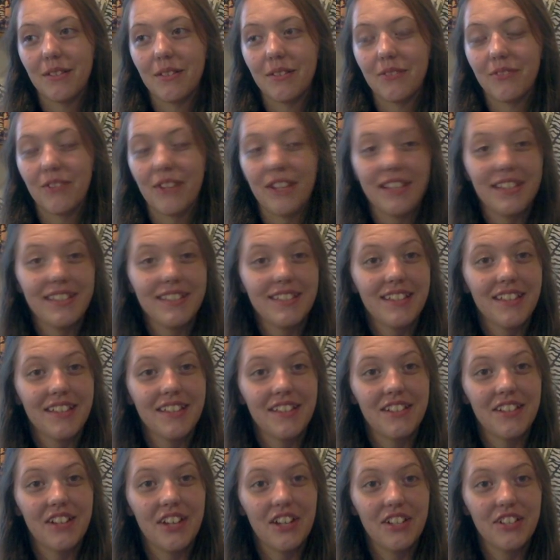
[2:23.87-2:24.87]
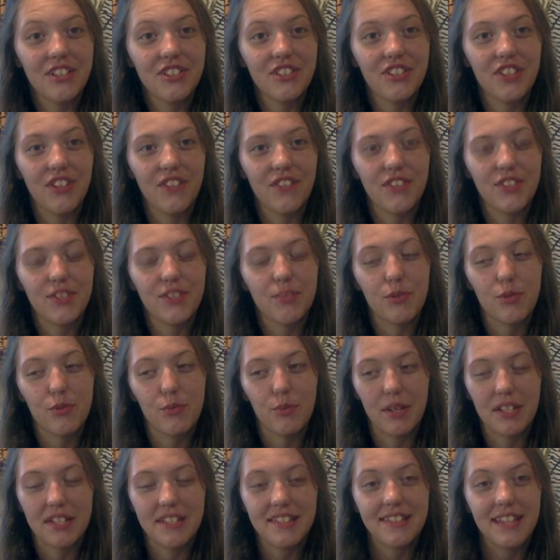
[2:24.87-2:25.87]
read this at the doctor's office, which
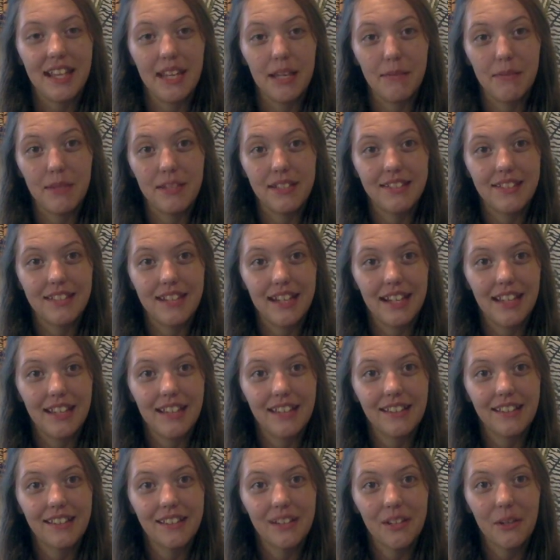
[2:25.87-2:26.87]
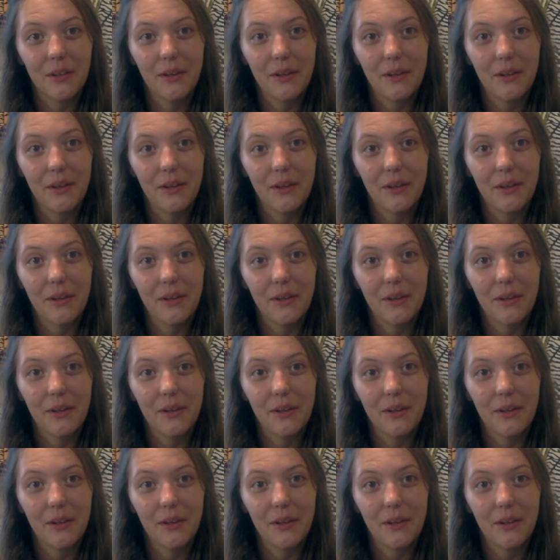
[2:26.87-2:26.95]
was a mistake.